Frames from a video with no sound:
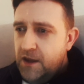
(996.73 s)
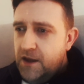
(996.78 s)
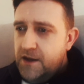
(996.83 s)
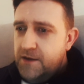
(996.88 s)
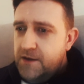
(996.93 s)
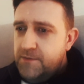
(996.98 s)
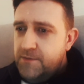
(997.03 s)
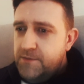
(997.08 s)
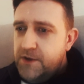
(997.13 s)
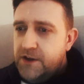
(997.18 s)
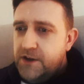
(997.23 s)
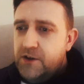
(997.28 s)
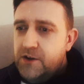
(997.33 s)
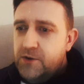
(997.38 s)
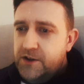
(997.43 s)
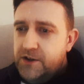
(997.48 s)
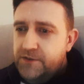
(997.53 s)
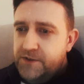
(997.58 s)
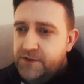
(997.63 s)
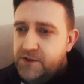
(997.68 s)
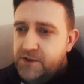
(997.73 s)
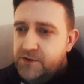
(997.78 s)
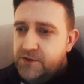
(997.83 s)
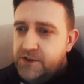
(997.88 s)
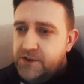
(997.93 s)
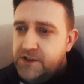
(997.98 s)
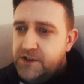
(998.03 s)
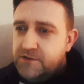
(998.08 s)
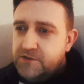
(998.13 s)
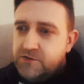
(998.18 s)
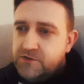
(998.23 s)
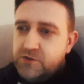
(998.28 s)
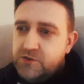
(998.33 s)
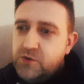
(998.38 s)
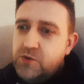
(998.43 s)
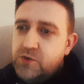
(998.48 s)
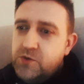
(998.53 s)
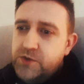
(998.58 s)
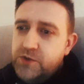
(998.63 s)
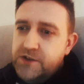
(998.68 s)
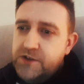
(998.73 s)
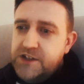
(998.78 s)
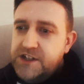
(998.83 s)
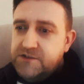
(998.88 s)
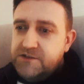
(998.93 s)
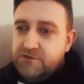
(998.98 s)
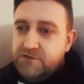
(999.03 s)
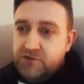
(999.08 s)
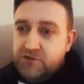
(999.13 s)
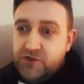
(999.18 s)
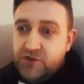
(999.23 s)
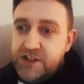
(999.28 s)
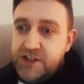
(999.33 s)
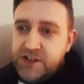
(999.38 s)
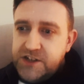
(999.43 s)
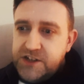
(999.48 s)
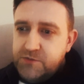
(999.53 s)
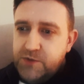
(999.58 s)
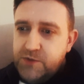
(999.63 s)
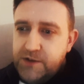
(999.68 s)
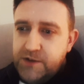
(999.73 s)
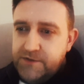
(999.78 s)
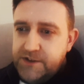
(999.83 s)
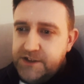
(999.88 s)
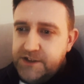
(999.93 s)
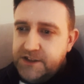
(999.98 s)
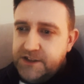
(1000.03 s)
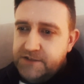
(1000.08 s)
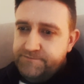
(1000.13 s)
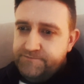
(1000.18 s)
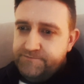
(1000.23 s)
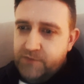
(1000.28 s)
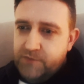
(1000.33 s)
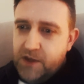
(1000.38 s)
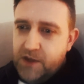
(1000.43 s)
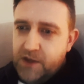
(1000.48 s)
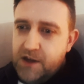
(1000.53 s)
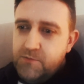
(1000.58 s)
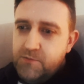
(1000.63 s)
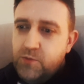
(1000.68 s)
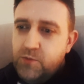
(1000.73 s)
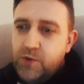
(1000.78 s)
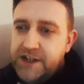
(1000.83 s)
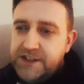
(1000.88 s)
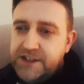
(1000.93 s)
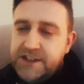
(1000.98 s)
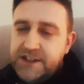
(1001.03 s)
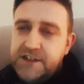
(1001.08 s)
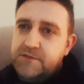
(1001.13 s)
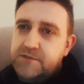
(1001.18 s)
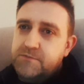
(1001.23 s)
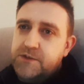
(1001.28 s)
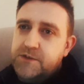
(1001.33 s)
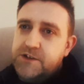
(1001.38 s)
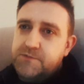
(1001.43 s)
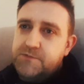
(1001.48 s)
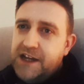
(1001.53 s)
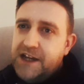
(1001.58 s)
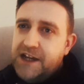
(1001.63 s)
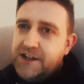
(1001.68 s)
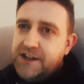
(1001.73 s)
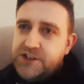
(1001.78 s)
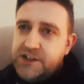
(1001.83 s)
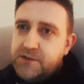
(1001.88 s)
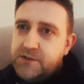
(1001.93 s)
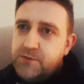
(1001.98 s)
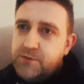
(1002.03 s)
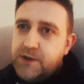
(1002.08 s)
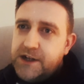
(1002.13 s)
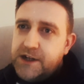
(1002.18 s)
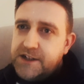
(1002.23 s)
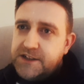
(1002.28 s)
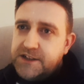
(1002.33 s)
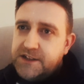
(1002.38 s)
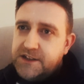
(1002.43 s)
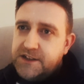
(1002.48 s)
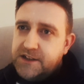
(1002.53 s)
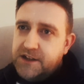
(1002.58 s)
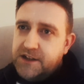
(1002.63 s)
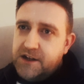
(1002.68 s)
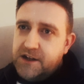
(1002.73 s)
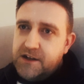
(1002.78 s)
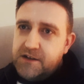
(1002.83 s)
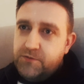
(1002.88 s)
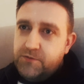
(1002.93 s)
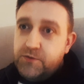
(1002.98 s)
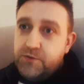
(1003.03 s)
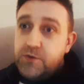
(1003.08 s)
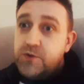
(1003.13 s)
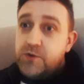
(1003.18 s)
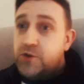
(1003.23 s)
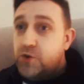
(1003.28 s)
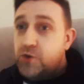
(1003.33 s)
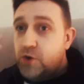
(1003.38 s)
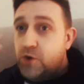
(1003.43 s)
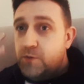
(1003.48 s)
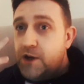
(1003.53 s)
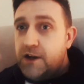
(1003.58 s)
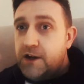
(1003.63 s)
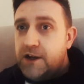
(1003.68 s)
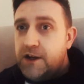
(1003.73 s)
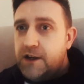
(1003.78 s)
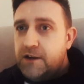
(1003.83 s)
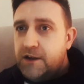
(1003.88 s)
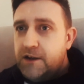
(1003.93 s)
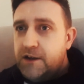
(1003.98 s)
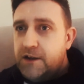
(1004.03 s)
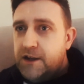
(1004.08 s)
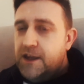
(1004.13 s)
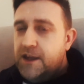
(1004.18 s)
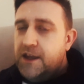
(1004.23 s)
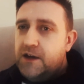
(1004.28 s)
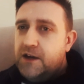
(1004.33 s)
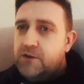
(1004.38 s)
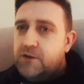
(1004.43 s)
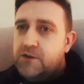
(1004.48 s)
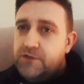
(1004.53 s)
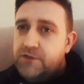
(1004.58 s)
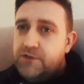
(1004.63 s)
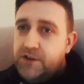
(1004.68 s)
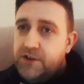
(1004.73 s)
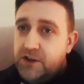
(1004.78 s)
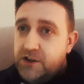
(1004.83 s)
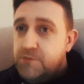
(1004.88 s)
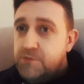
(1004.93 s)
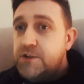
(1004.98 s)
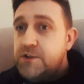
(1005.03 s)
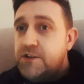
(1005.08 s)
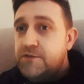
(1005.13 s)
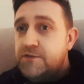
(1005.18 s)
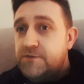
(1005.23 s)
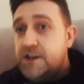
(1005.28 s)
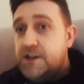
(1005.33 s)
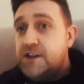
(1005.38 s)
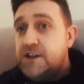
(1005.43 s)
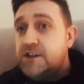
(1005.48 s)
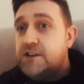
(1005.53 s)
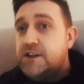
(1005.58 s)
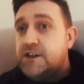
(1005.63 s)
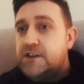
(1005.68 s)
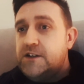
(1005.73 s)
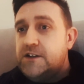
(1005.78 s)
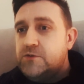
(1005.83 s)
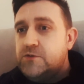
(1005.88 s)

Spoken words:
Now, I feel that although these creatures are with us, we see them as black silhouettes through the normal eye. However, if you can open your third eye